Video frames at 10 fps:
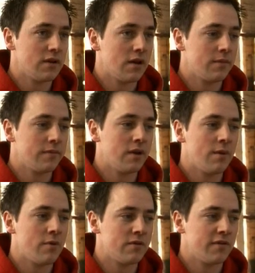a lot
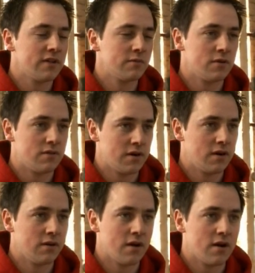more investment over there.
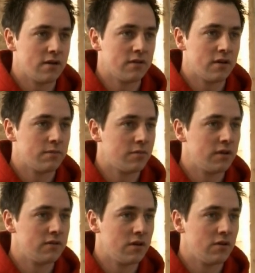The cars are pretty
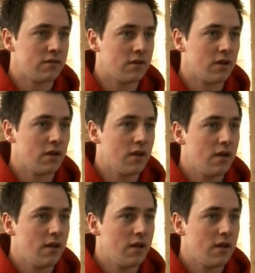serious, like,